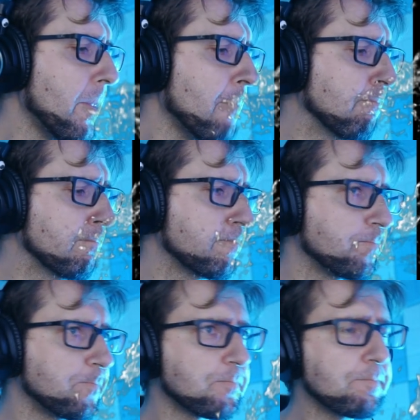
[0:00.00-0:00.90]
Hmm.
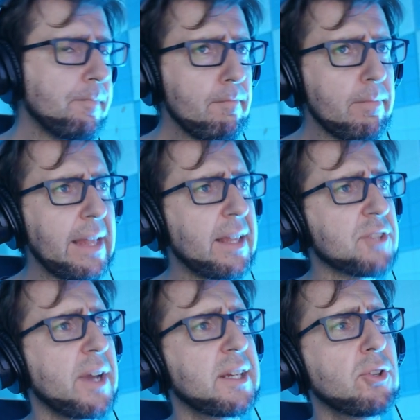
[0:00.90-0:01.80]

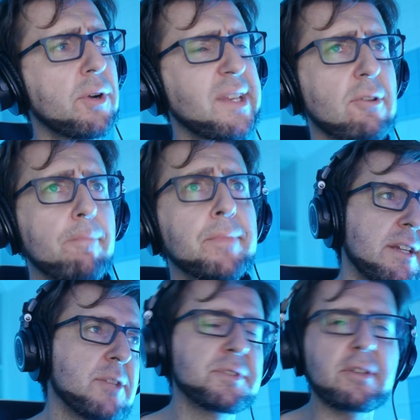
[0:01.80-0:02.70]
That's right, the doggy zone.
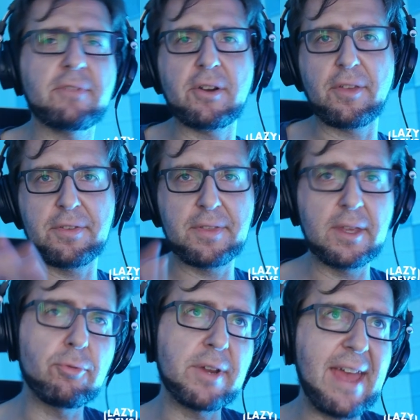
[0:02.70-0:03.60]
This was a very
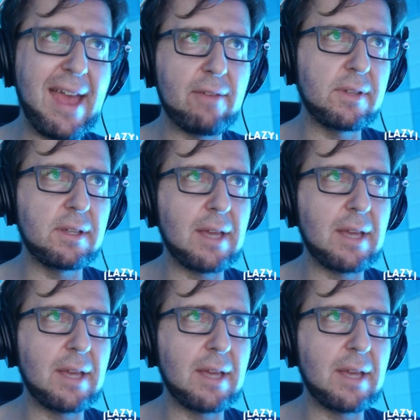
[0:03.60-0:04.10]
theory heavy